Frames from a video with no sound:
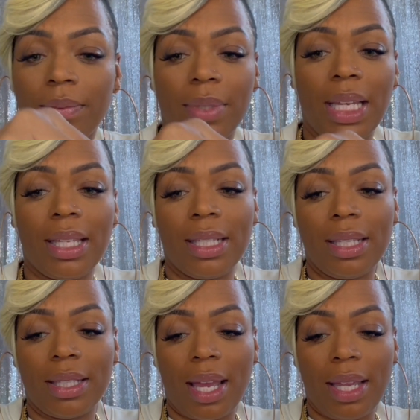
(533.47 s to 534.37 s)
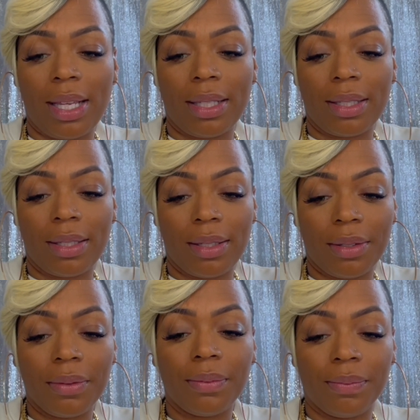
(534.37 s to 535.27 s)
Yeah, this is nice.
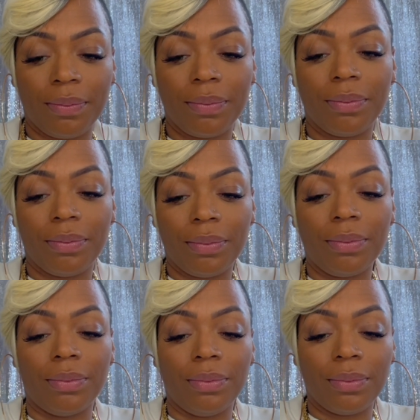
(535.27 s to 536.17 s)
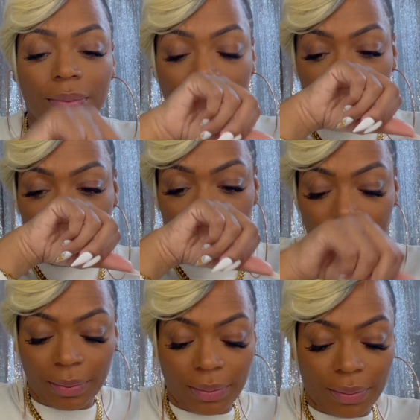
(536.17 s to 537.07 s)
Mm-hmm.
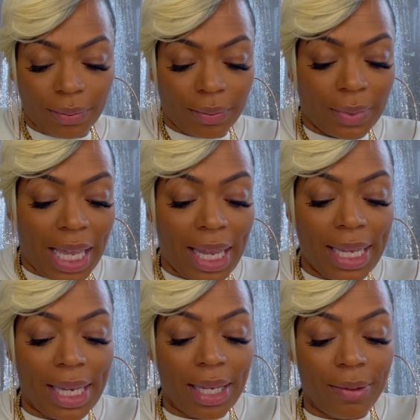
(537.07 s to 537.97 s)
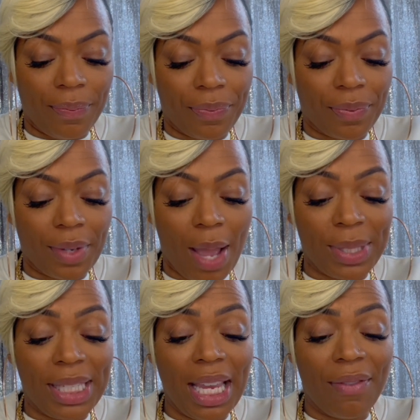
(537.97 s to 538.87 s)
I like it. I
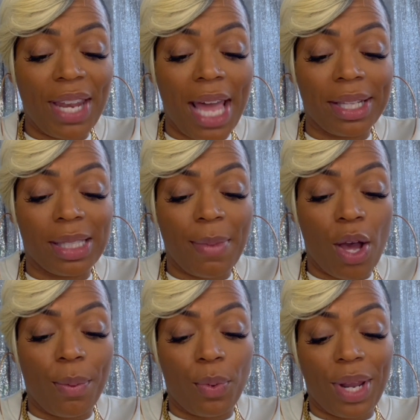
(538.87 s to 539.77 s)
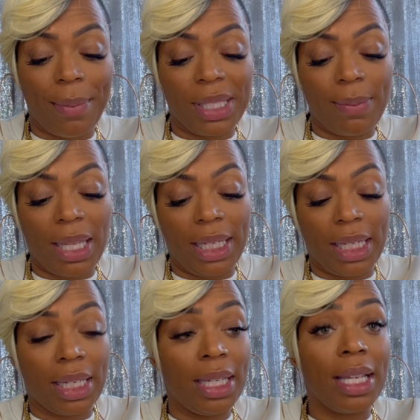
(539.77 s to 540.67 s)
was seeing if it had a smell, but what I'm
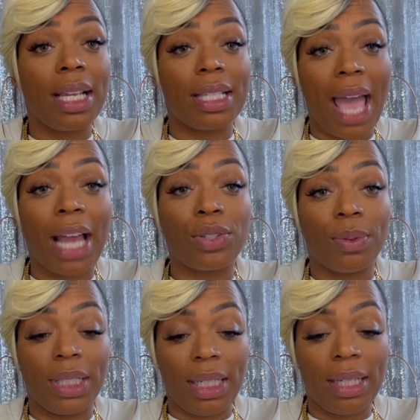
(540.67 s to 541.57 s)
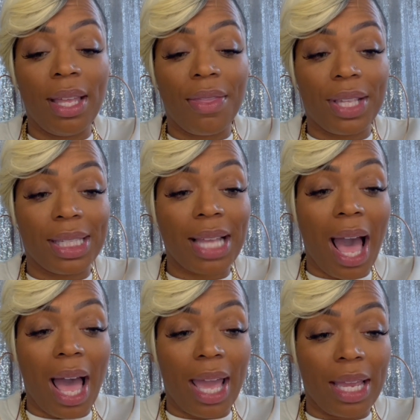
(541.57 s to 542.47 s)
smelling is actually the
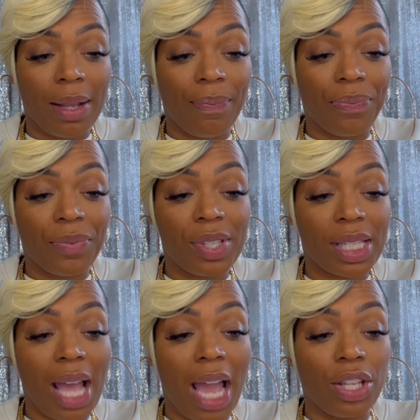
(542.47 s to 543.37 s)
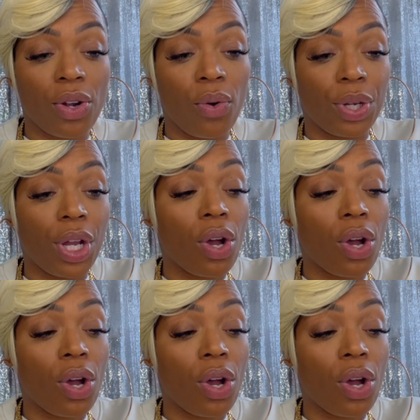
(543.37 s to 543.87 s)
sky, the coconut